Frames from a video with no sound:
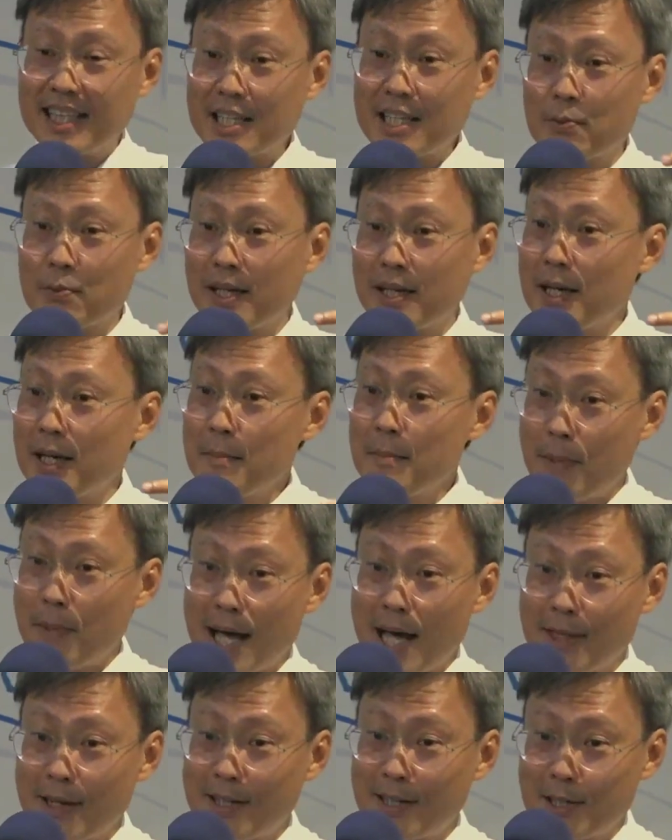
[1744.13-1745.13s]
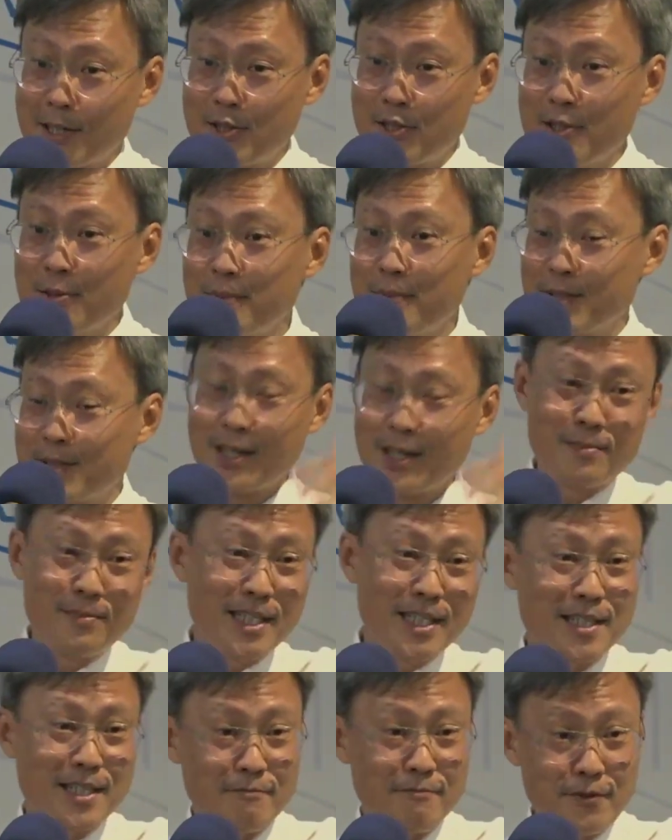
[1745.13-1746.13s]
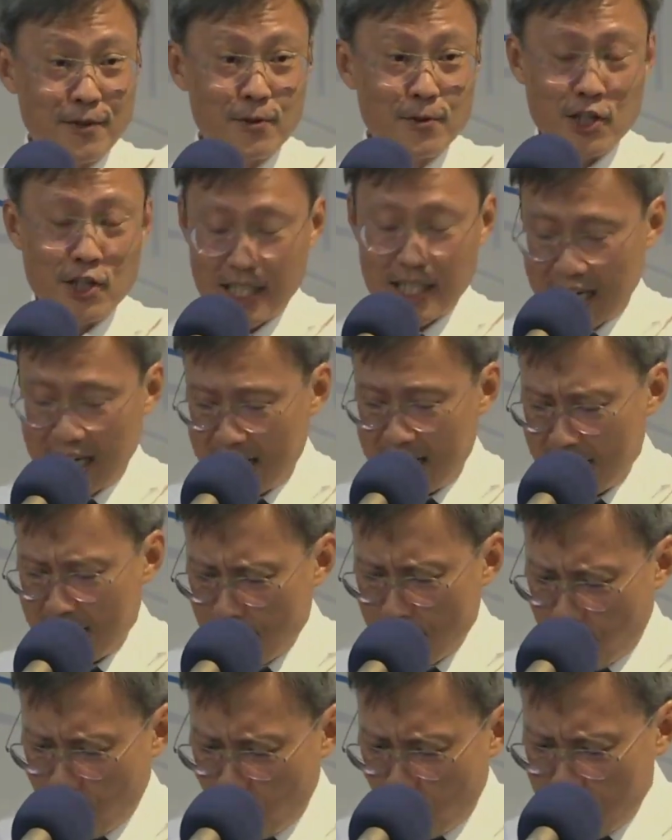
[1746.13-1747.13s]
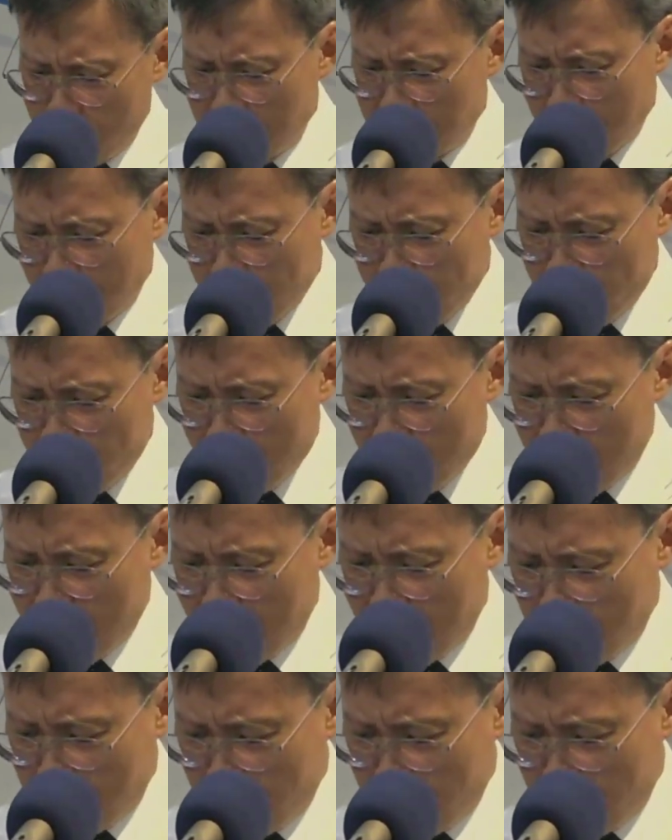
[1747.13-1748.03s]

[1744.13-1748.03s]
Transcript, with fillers: That's what Martha assumed is going to be some future day forward. Uh,